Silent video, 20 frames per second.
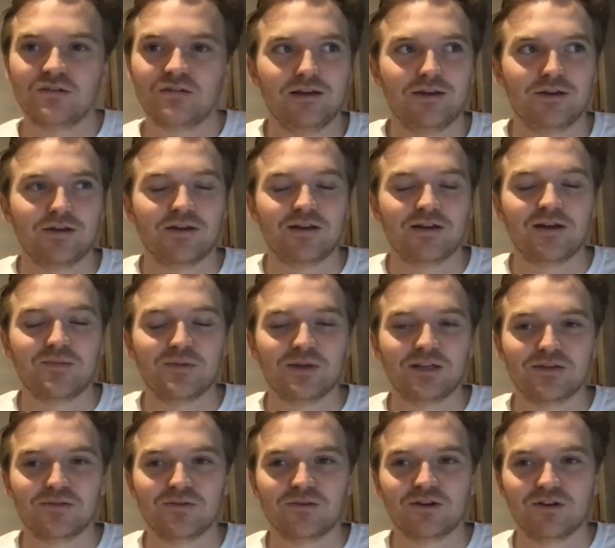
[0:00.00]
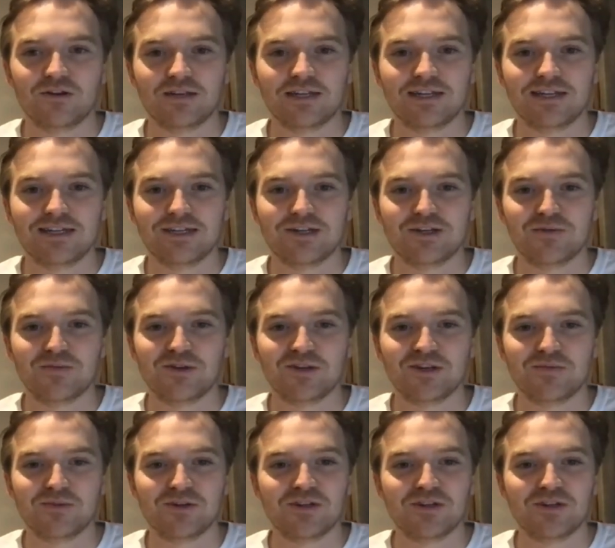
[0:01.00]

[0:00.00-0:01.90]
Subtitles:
I know your company's called content distribution,